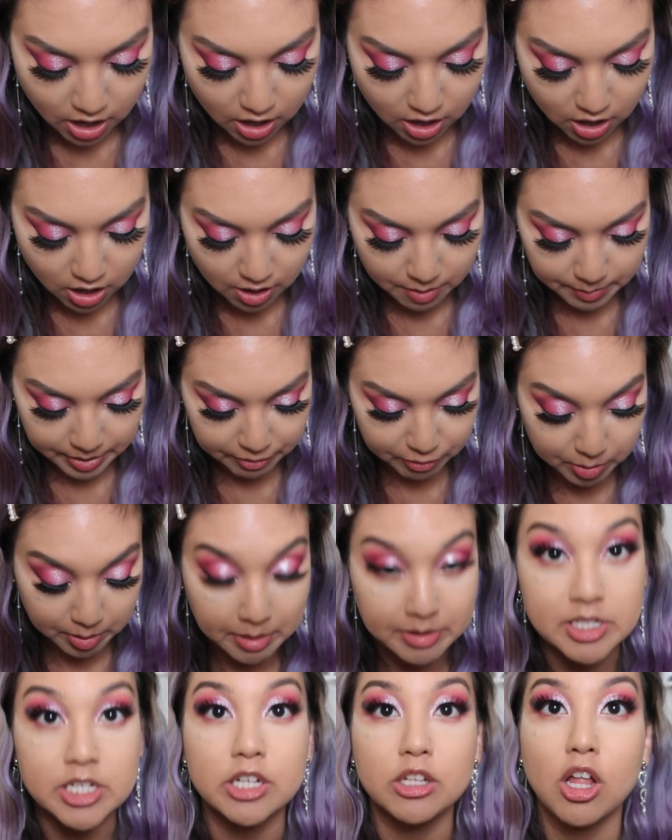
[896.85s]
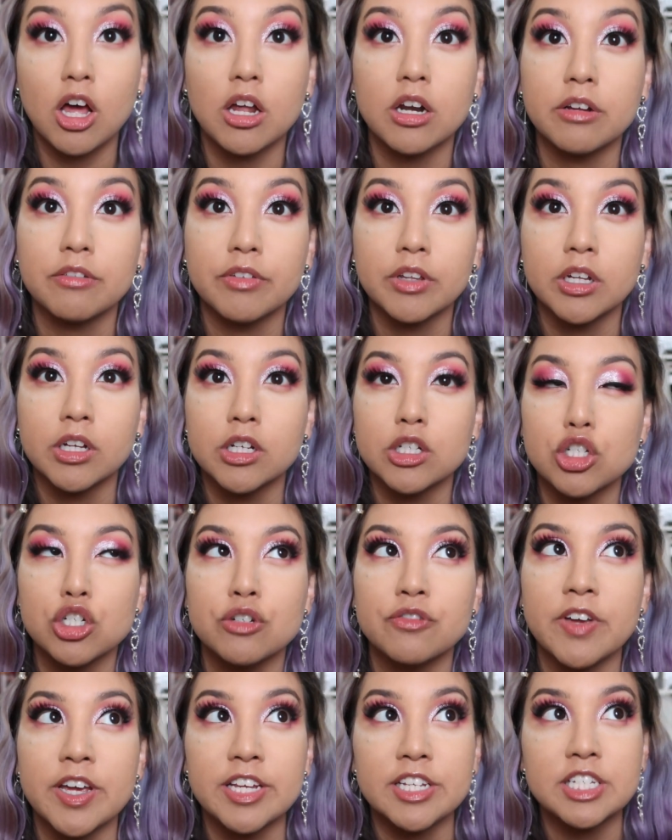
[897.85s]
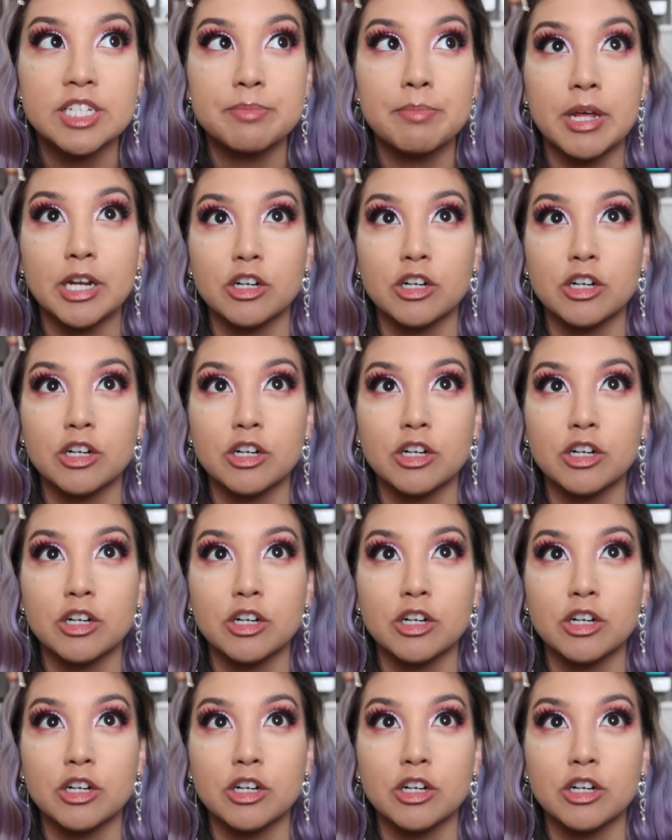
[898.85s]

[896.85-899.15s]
It reminds me a lot of the Too Faced